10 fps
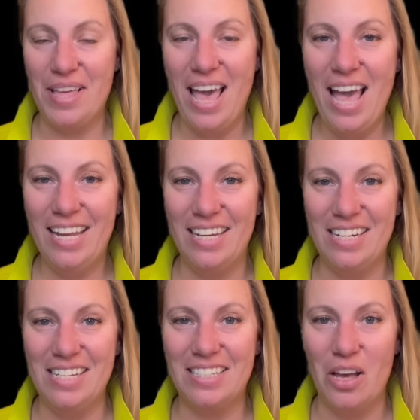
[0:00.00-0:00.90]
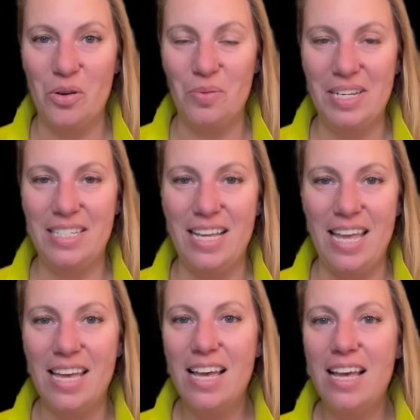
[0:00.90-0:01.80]
heck it is, I always
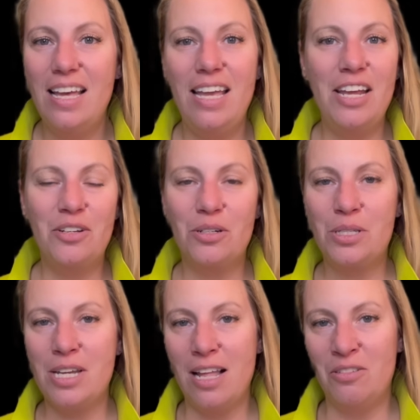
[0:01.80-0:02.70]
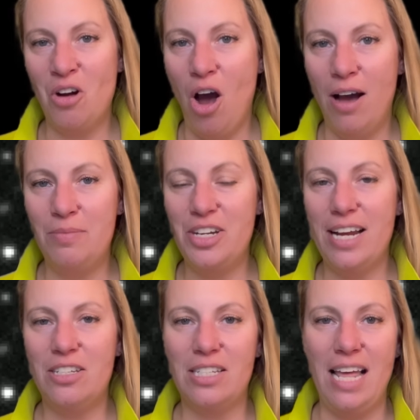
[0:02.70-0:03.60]
say. Interstellar
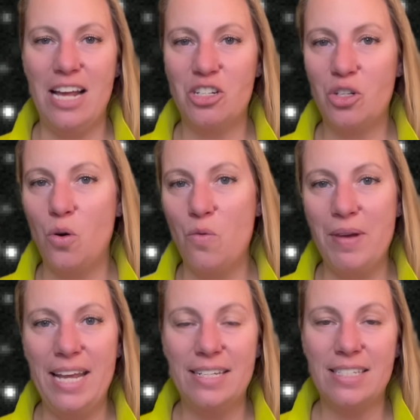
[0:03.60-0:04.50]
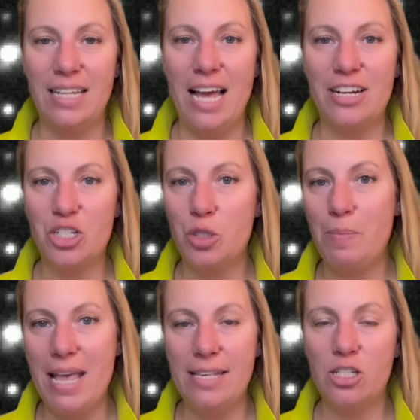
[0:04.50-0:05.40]
object / comet /
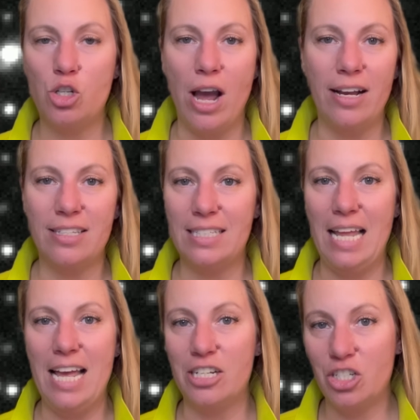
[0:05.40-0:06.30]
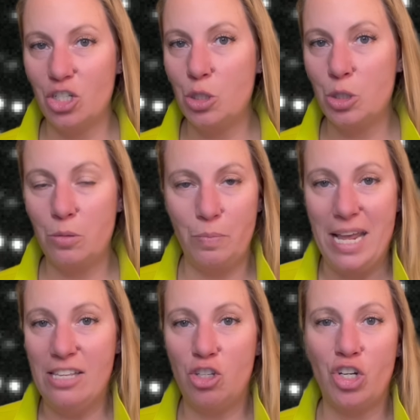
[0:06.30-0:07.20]
space junk /
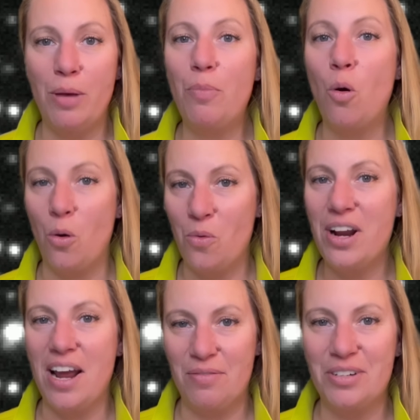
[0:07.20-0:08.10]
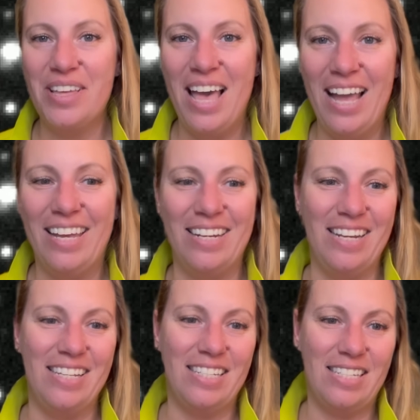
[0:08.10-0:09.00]
spaceship or whatever the heck it
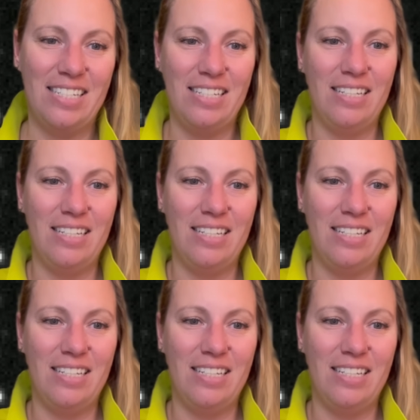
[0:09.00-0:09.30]
is.